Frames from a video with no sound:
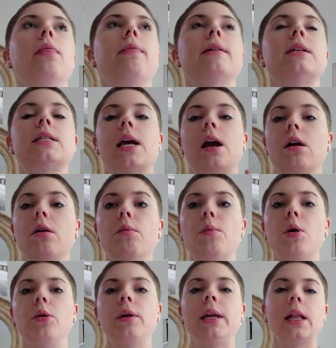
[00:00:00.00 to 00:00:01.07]
the
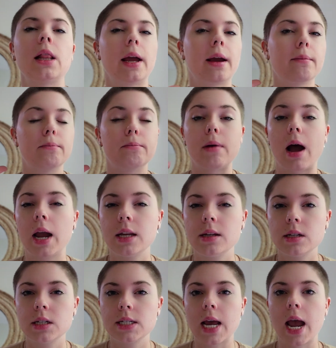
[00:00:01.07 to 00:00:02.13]
ceremony like
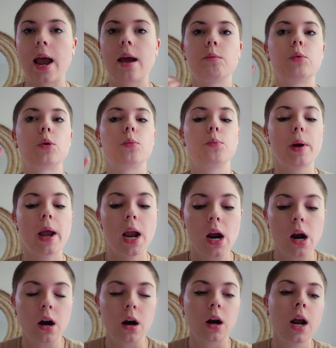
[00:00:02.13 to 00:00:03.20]
mindset and
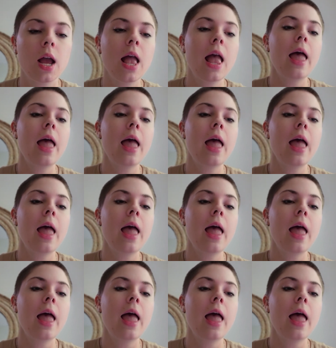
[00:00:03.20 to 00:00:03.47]
prepare.